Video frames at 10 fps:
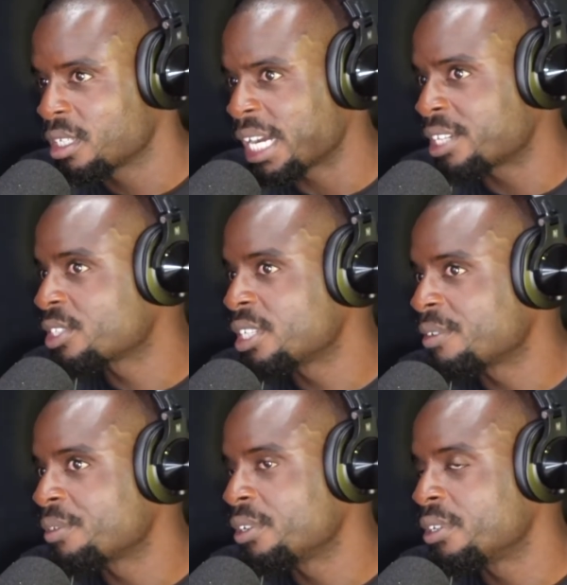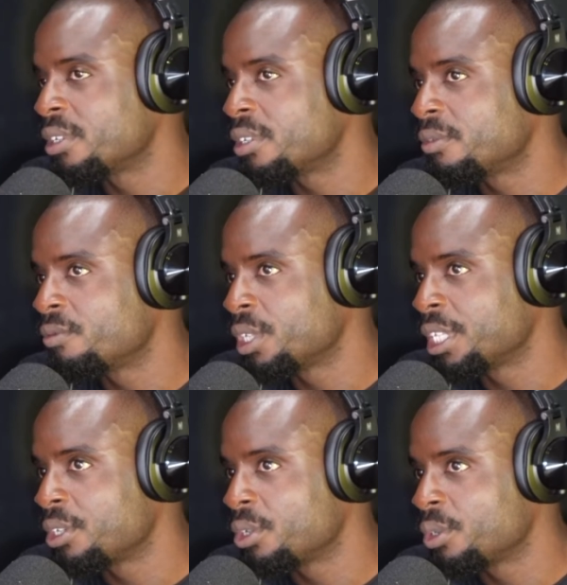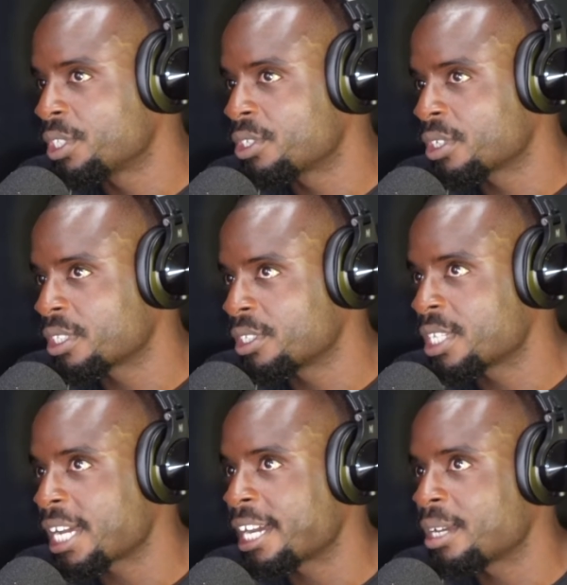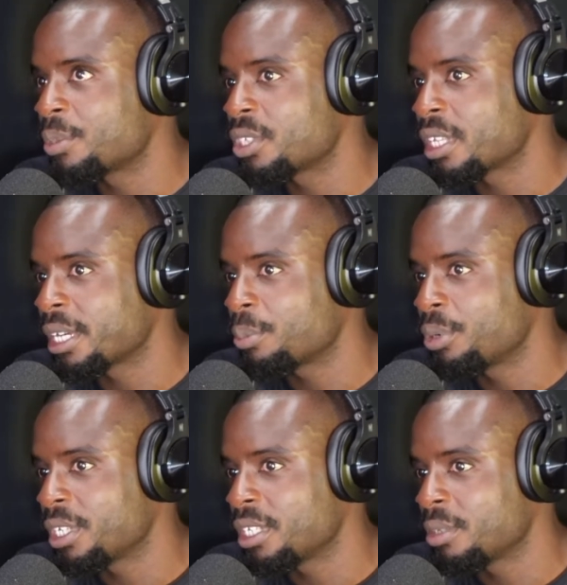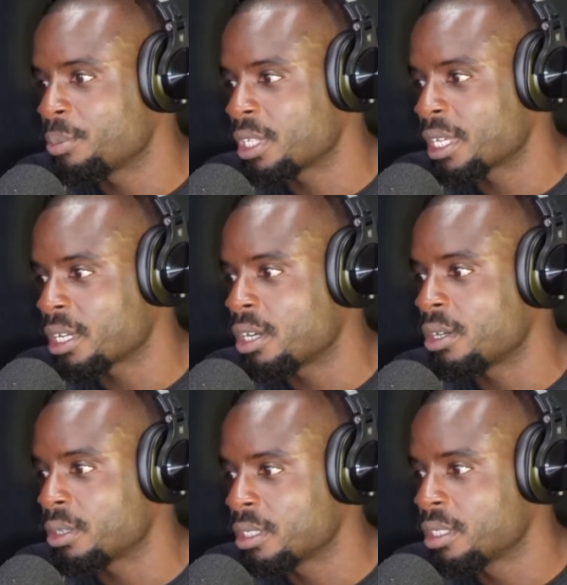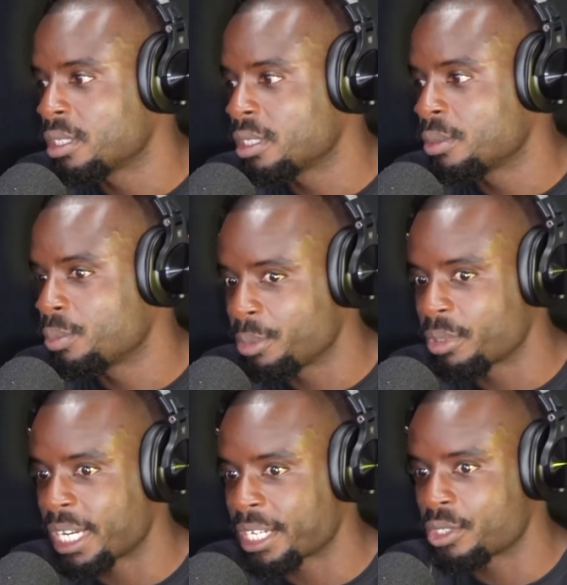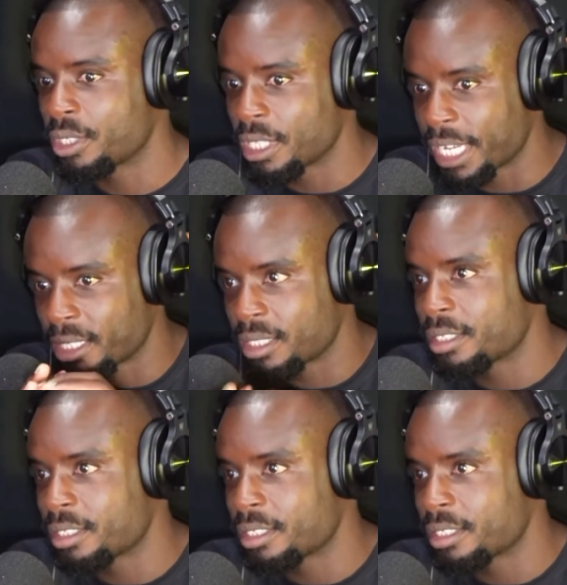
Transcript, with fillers: i just never really knew it took the time to like put in and be like oh people are actually like